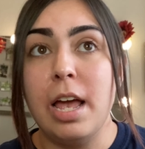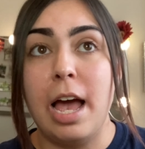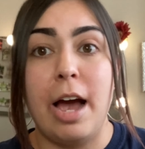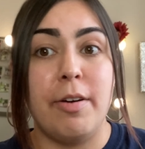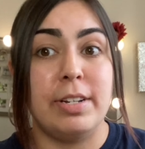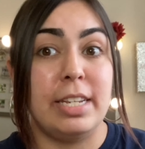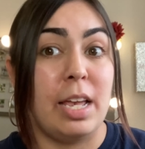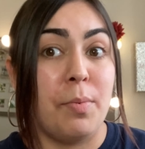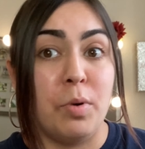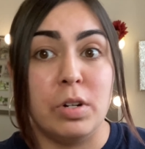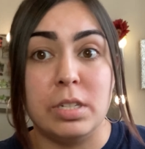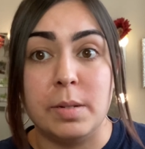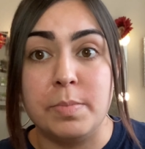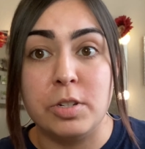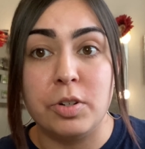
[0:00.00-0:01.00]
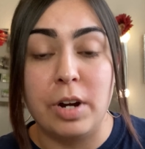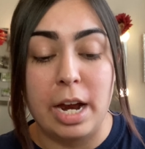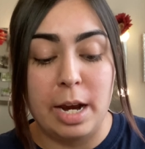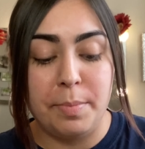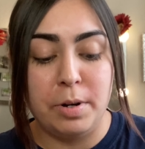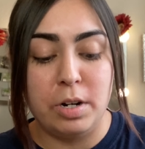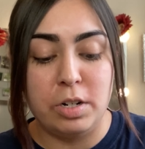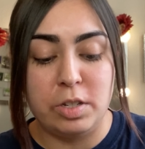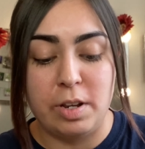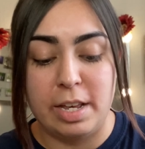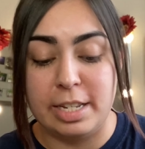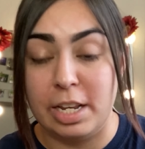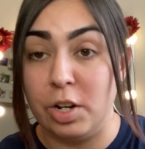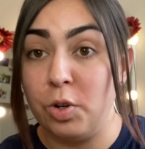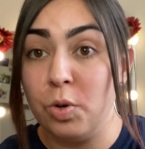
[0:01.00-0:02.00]
I was getting more subscribers. So I
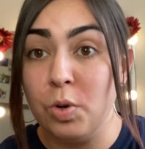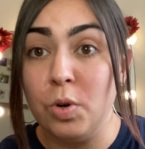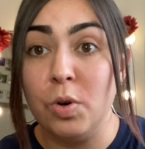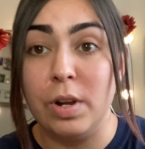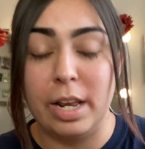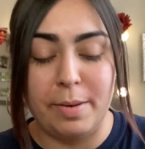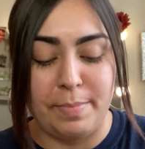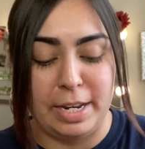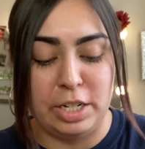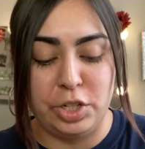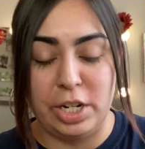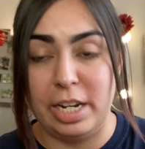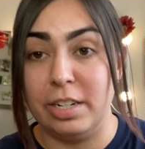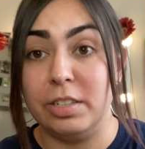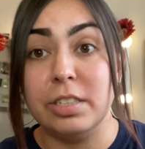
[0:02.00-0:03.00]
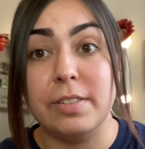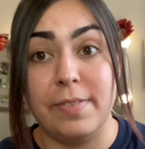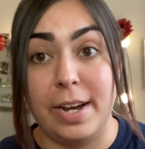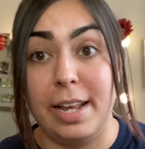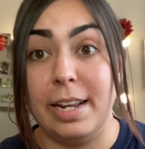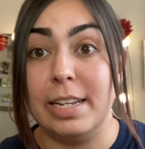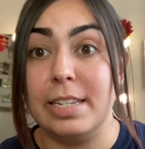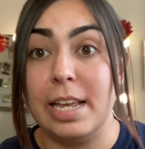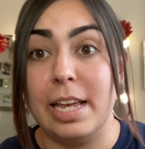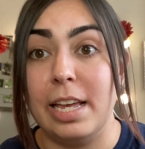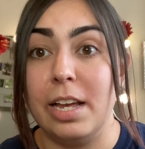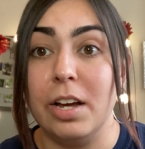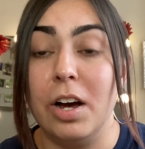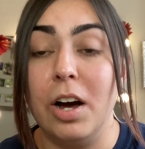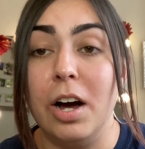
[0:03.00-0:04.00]
was like, cool, like my channel's finally
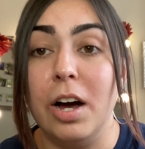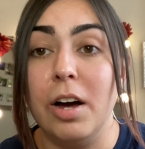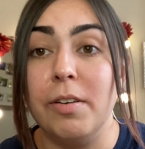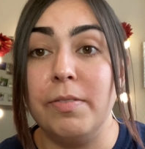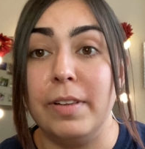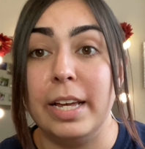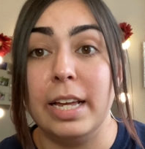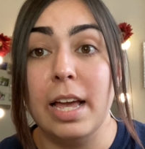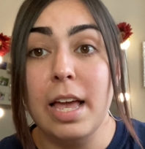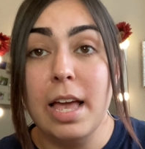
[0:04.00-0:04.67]
taking off. Like